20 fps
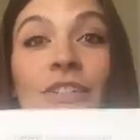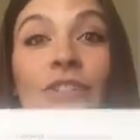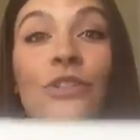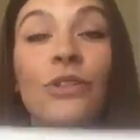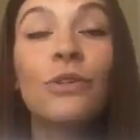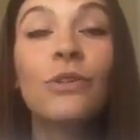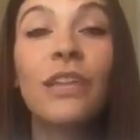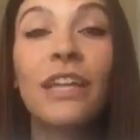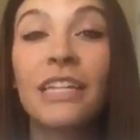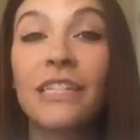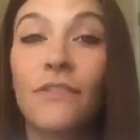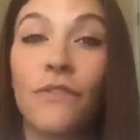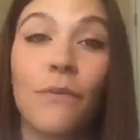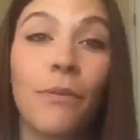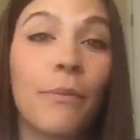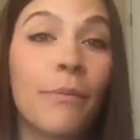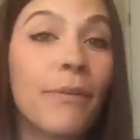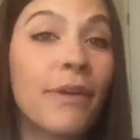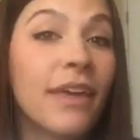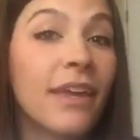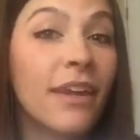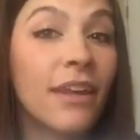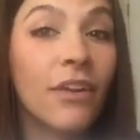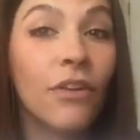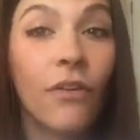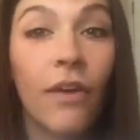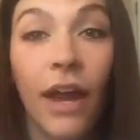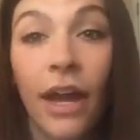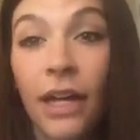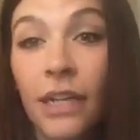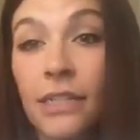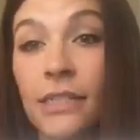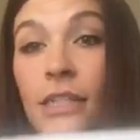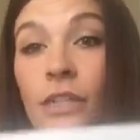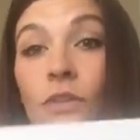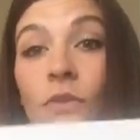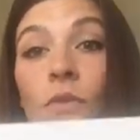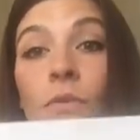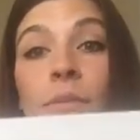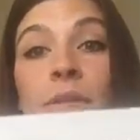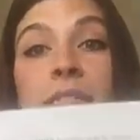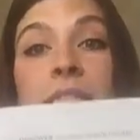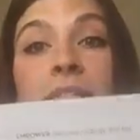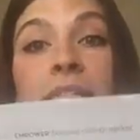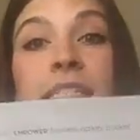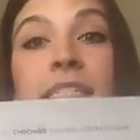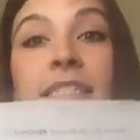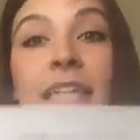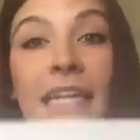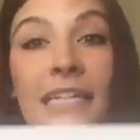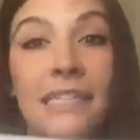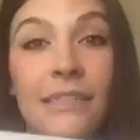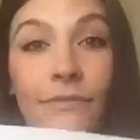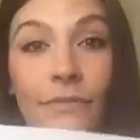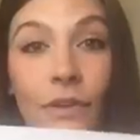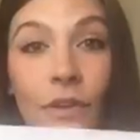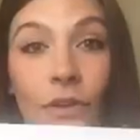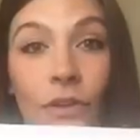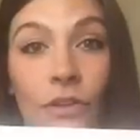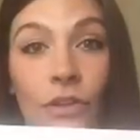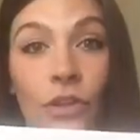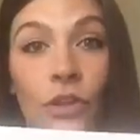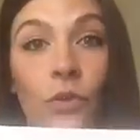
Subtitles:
Do this from the beginning, you guys, and you will be successful.